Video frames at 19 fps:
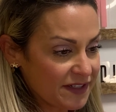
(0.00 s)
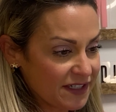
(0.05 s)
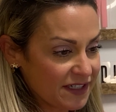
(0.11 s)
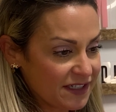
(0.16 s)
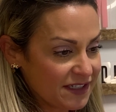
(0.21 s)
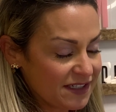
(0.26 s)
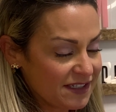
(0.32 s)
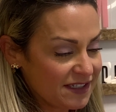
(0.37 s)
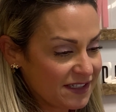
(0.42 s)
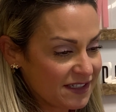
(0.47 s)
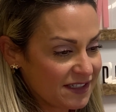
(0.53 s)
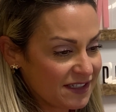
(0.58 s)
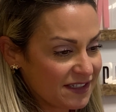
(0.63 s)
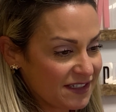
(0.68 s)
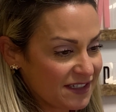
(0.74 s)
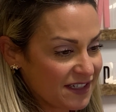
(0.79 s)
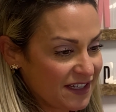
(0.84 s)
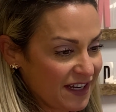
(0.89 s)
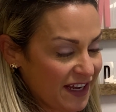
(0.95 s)
is
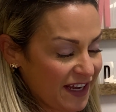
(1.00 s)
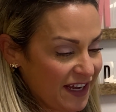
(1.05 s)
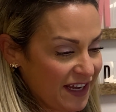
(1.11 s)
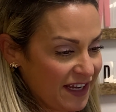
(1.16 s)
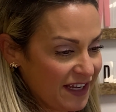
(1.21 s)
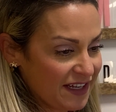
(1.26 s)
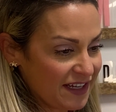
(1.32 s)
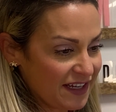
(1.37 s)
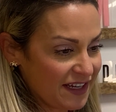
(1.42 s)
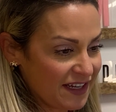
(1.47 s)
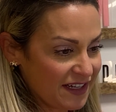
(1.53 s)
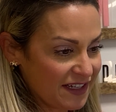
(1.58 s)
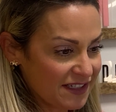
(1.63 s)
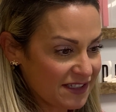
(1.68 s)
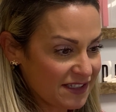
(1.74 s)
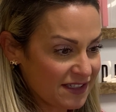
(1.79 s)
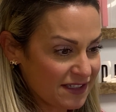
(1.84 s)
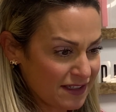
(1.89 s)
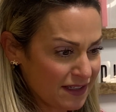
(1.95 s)
today. And
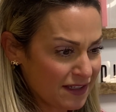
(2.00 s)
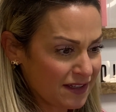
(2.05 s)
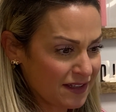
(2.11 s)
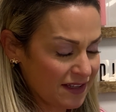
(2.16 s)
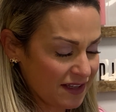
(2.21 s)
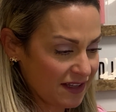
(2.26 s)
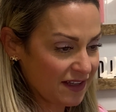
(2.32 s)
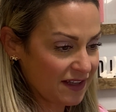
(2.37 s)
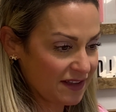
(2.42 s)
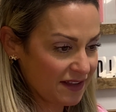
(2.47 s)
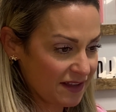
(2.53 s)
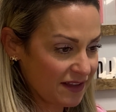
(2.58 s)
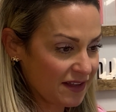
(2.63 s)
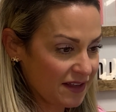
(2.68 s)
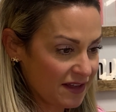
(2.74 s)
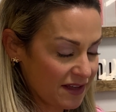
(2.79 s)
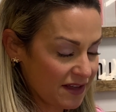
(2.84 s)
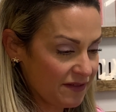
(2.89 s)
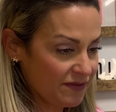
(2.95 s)
it's
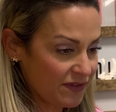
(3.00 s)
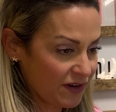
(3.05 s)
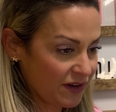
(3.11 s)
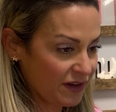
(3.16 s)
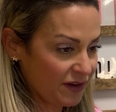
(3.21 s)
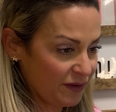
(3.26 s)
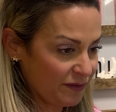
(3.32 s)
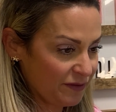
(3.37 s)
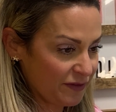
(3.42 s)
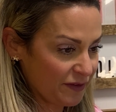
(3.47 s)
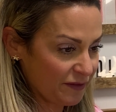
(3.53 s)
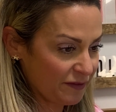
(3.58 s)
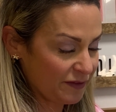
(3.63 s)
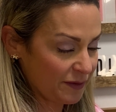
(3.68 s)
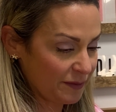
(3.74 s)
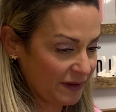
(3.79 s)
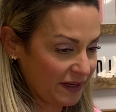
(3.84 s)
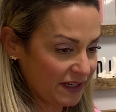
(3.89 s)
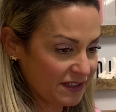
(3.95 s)
very helpful
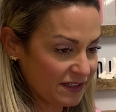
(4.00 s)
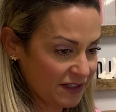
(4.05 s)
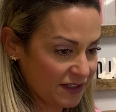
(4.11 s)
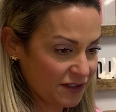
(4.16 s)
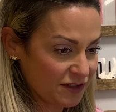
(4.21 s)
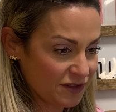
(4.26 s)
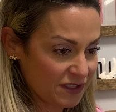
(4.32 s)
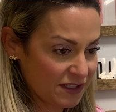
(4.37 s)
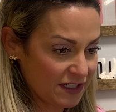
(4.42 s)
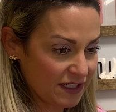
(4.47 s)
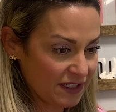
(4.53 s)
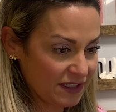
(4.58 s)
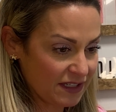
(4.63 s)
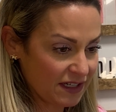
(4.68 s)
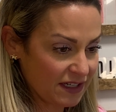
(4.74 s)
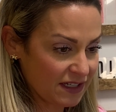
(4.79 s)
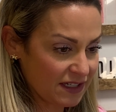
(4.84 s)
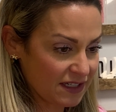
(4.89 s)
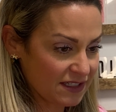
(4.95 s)
for me to understand
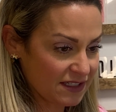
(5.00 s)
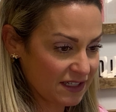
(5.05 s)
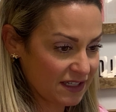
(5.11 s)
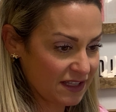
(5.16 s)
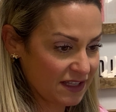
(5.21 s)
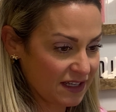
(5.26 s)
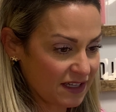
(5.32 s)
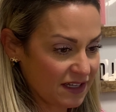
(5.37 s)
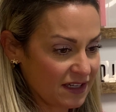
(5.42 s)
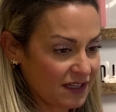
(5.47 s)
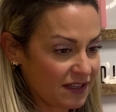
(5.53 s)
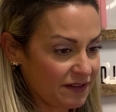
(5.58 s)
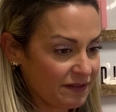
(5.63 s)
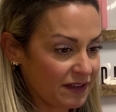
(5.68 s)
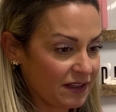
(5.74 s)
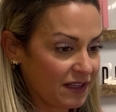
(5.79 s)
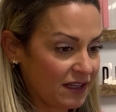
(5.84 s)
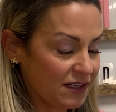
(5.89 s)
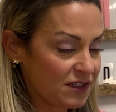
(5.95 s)
that, because I think I can
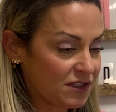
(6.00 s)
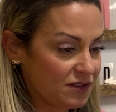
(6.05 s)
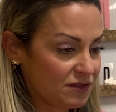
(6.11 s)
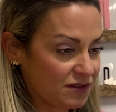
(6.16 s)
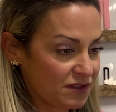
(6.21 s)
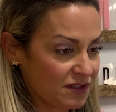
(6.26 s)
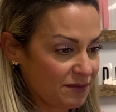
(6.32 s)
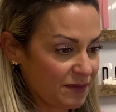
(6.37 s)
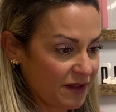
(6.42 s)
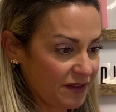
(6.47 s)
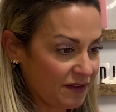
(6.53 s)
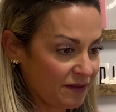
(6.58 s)
relate it to some of